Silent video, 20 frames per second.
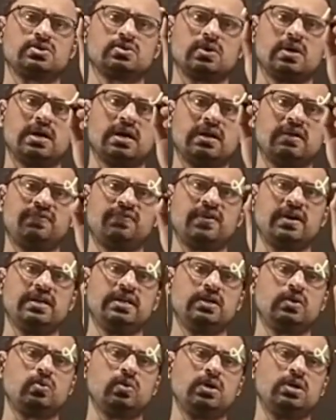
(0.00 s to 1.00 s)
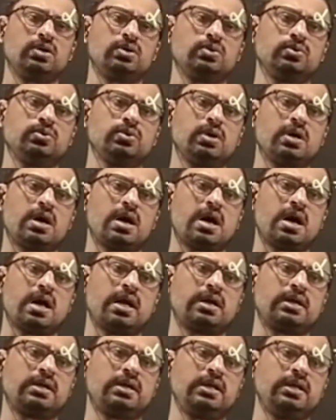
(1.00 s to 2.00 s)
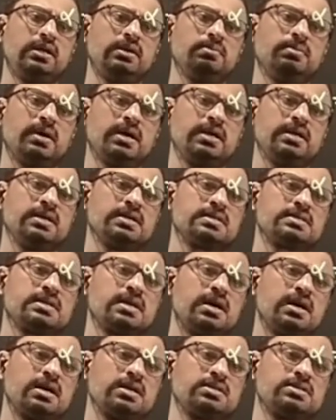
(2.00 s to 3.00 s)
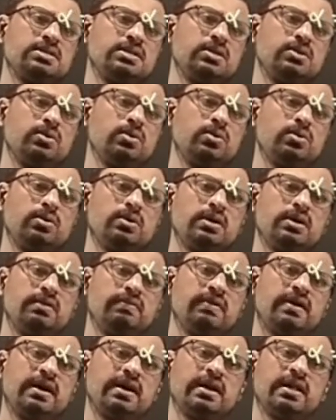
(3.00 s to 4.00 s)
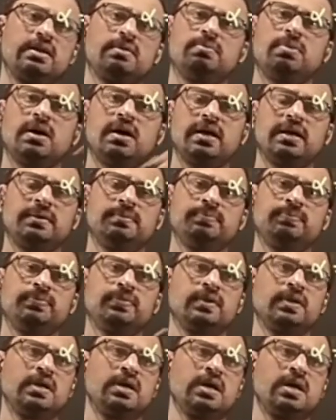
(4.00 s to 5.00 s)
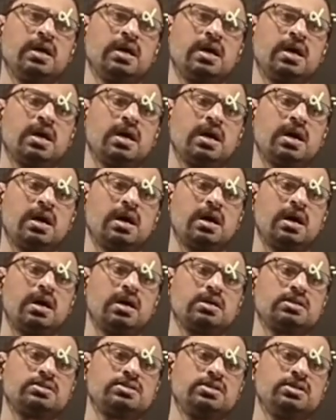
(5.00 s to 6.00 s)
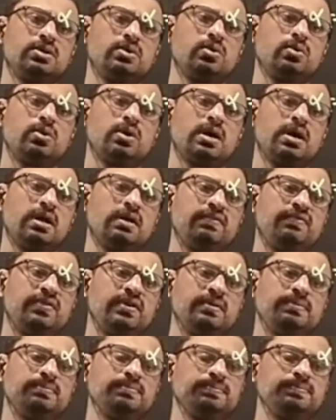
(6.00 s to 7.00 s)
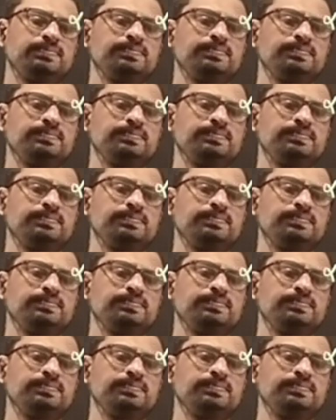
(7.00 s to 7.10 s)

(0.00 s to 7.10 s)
So alpha equal to RT minus R0 divided by R0 alpha.